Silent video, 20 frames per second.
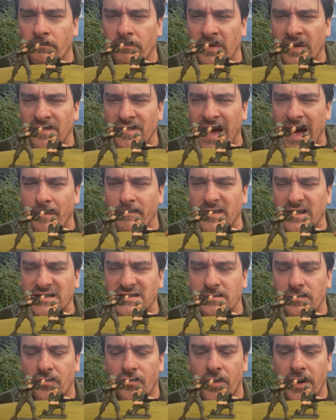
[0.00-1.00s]
And that makes
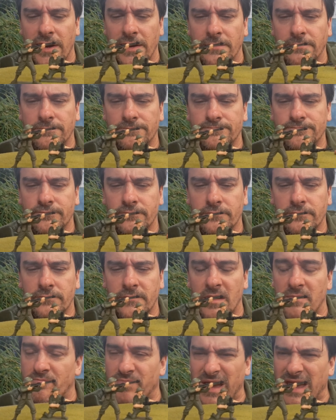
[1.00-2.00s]
them great.
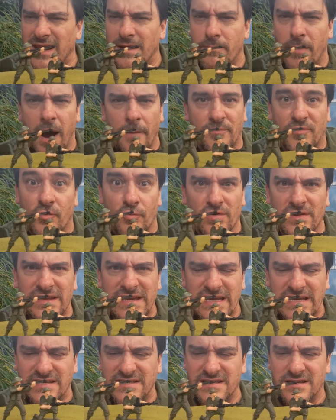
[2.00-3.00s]
And paint them up. They're really
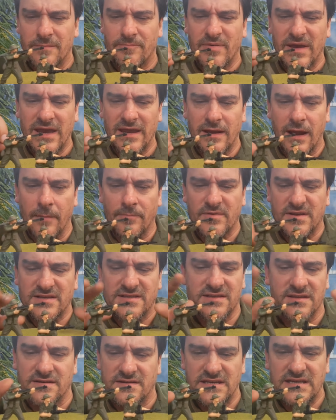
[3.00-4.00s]
easy to paint up
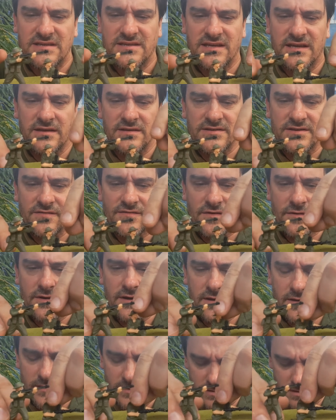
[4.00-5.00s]
because the details are
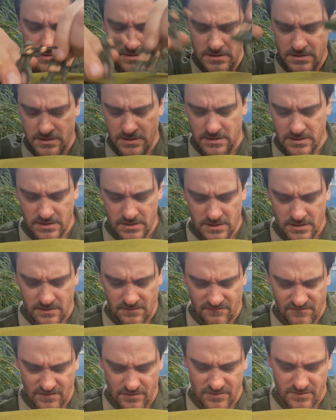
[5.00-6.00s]
very,
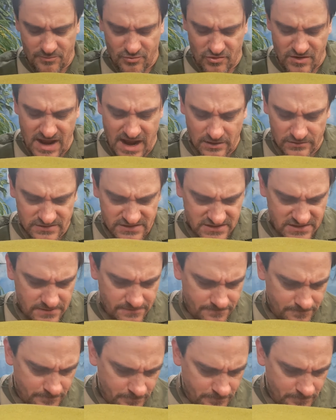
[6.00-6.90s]
very pronounced.